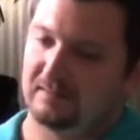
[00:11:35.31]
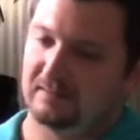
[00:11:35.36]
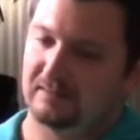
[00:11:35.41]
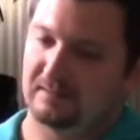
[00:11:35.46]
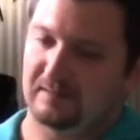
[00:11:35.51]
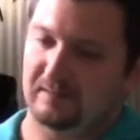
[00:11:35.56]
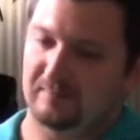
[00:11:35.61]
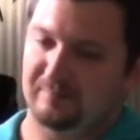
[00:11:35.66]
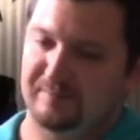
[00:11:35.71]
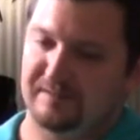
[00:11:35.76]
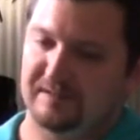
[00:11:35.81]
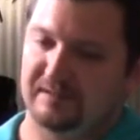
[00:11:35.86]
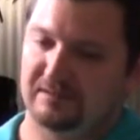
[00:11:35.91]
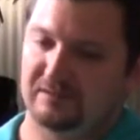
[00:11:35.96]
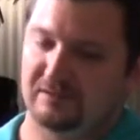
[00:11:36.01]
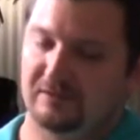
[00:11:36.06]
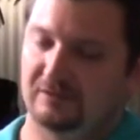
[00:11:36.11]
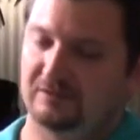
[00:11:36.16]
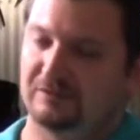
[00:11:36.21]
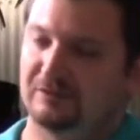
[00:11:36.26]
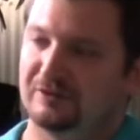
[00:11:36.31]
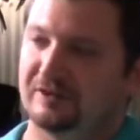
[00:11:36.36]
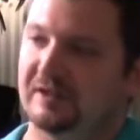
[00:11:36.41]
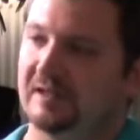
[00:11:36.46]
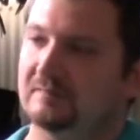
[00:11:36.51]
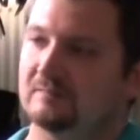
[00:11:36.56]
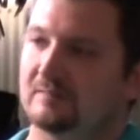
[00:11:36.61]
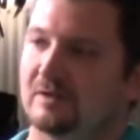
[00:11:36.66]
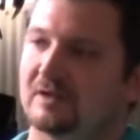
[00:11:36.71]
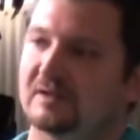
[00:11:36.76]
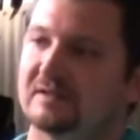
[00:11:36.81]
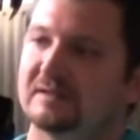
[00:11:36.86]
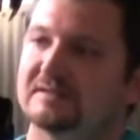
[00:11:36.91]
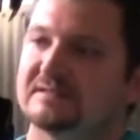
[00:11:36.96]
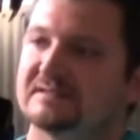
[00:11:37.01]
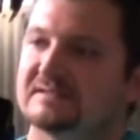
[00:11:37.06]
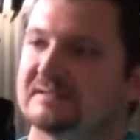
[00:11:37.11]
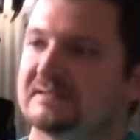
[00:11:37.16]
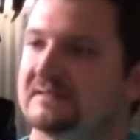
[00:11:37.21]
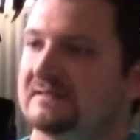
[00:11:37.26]
a company called Learning
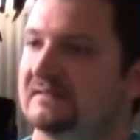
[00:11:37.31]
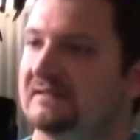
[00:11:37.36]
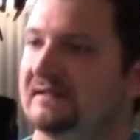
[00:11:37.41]
Markets.